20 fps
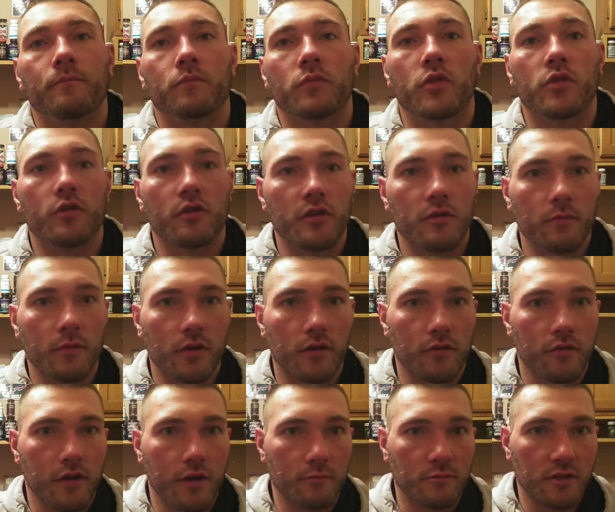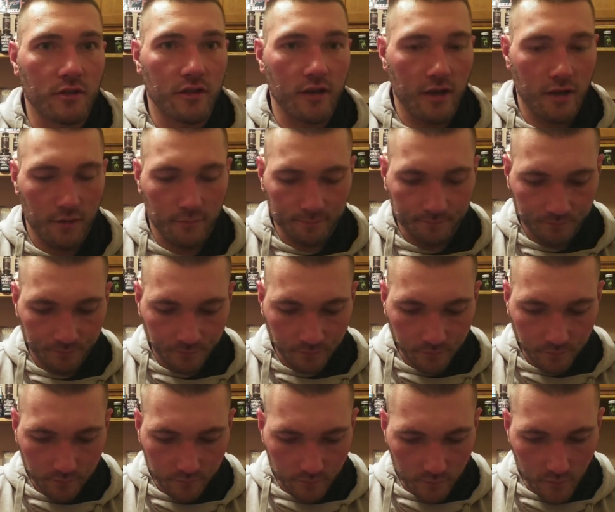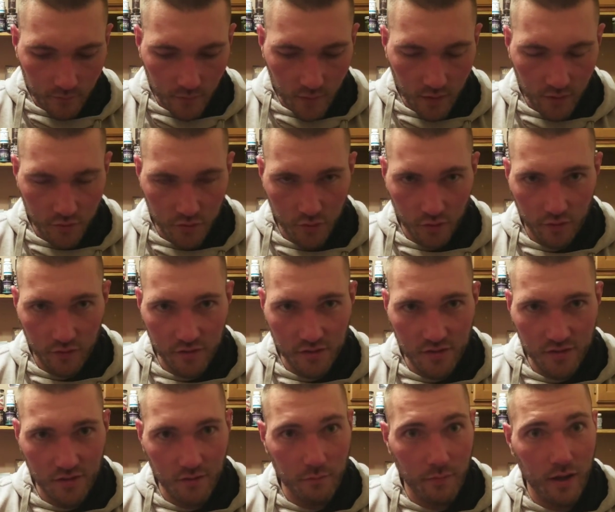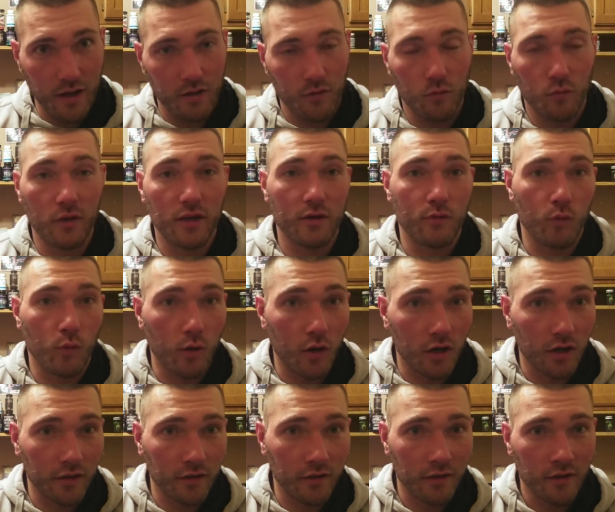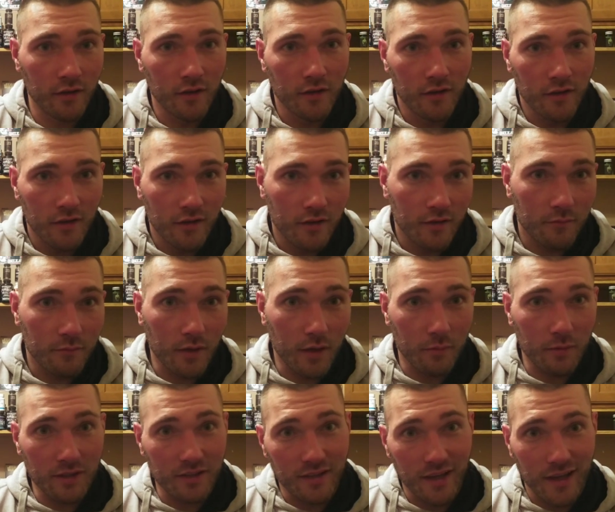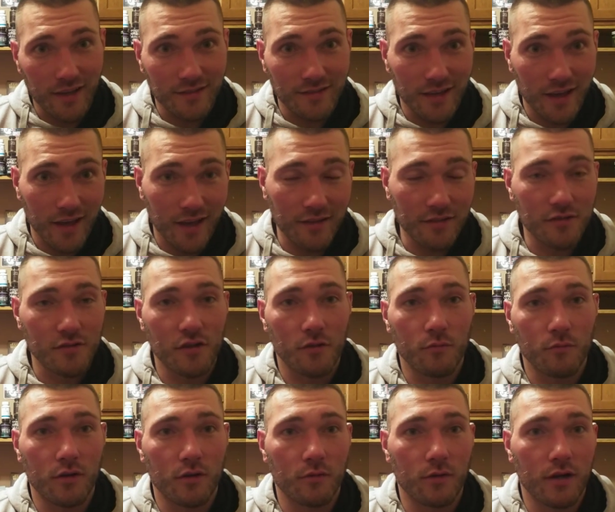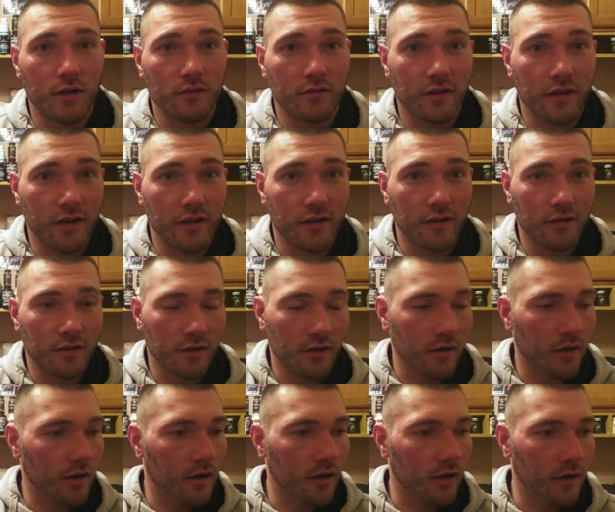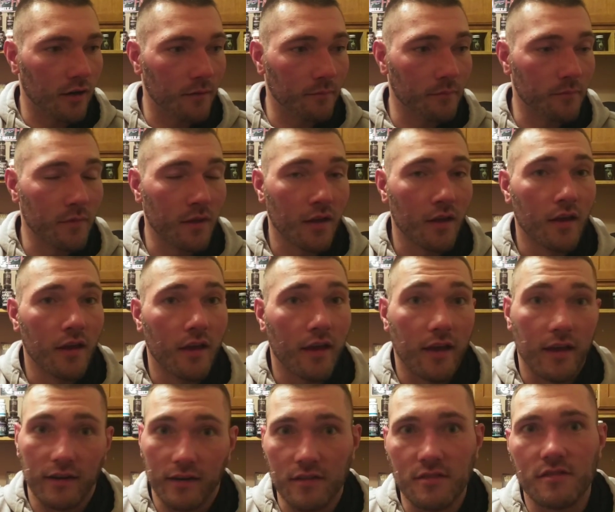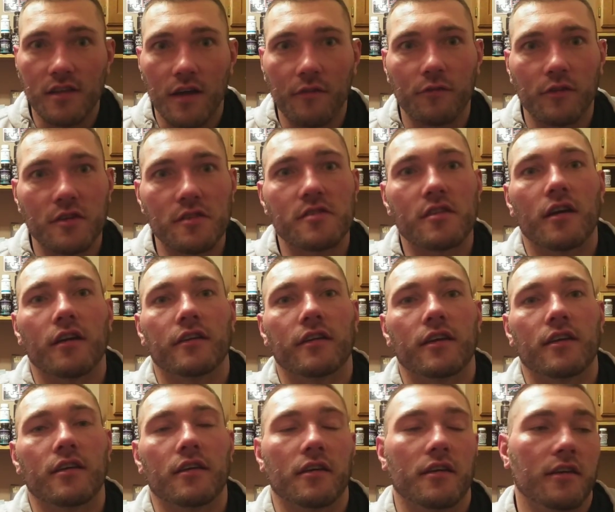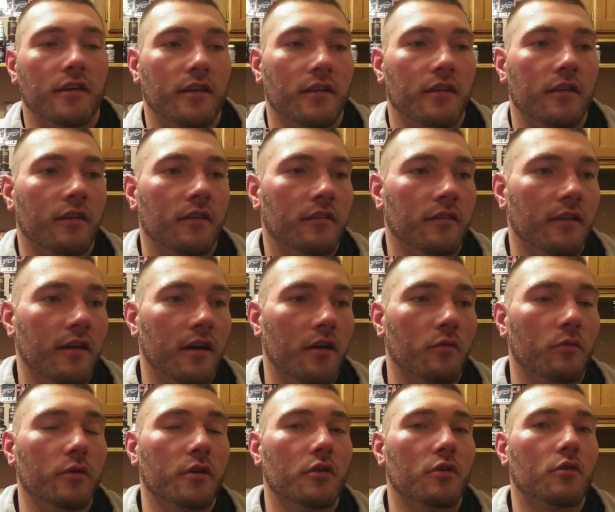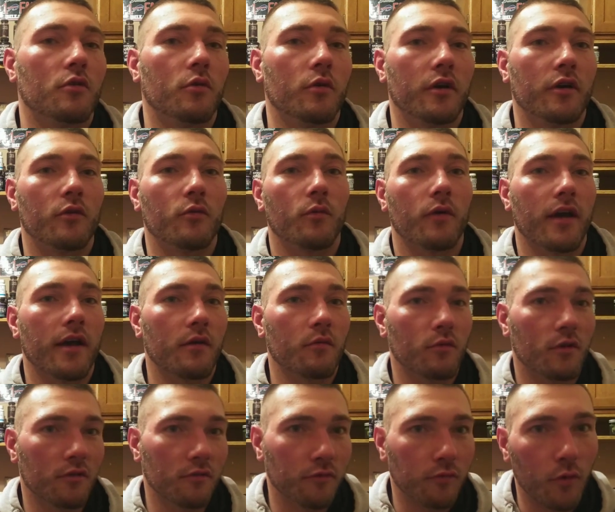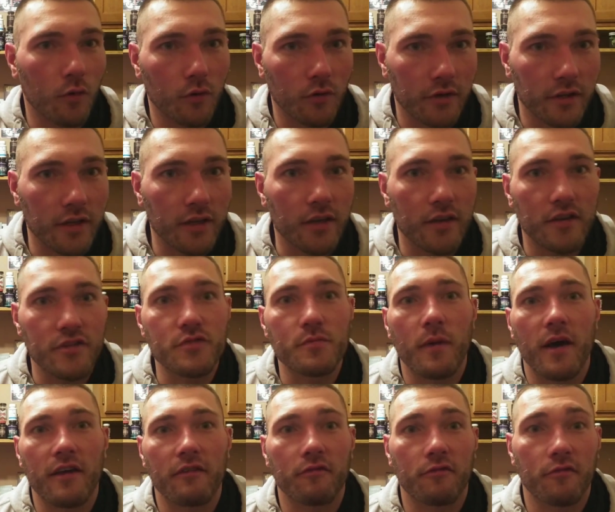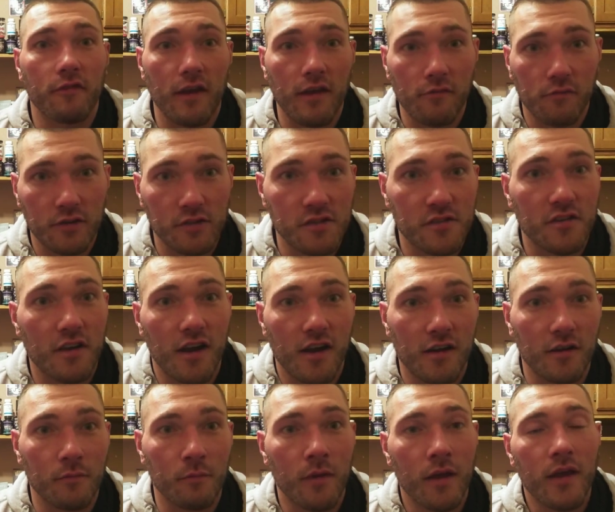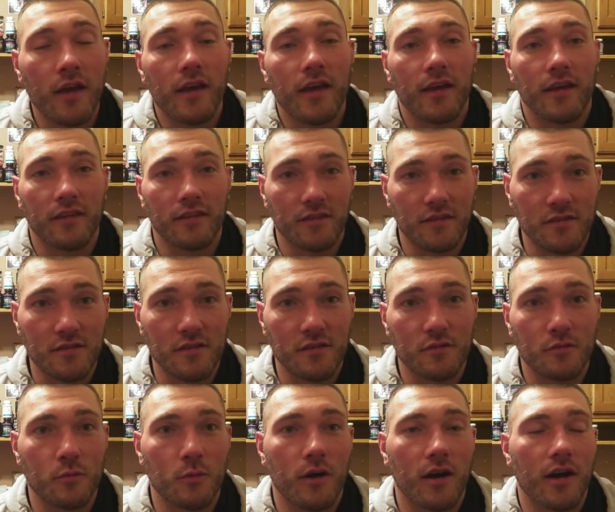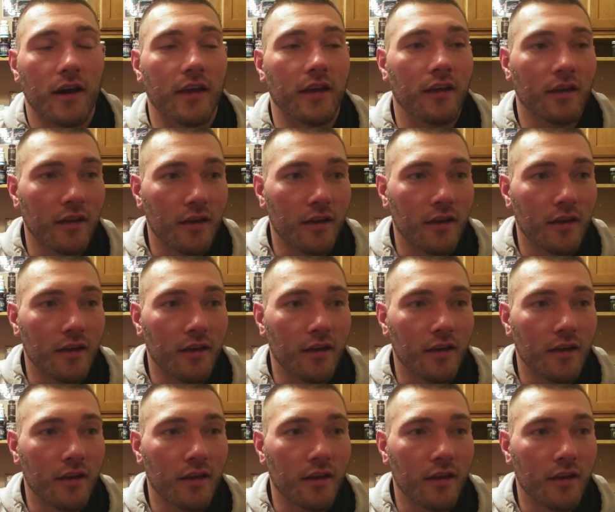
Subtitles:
30 milligrams a day. So this is about week 1, maybe day 10, somewhere around there. And it's definitely starting to kick in. Now real quick, Rad140 is my favorite SARM, and this is why.